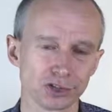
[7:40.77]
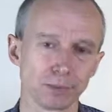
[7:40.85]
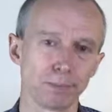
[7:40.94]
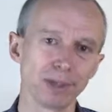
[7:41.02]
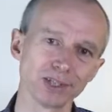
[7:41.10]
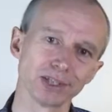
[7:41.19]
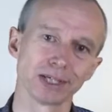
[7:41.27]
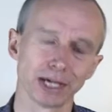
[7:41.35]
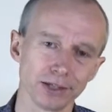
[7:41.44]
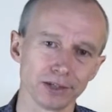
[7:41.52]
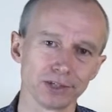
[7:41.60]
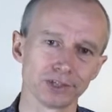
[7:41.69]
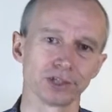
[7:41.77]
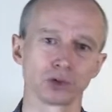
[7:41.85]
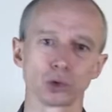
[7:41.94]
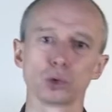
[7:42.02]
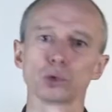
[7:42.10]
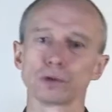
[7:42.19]
to mitigate this. It's
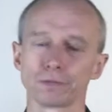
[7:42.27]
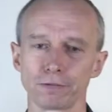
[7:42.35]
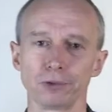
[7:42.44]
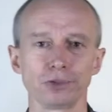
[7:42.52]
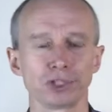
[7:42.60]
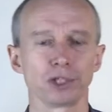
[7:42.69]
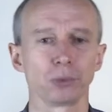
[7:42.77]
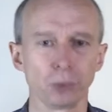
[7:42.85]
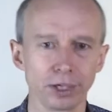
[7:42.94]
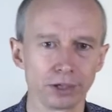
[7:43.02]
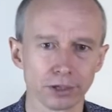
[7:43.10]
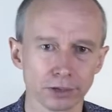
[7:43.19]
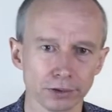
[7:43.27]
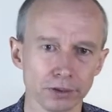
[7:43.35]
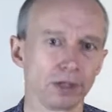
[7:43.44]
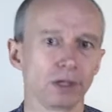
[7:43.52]
called a floating window.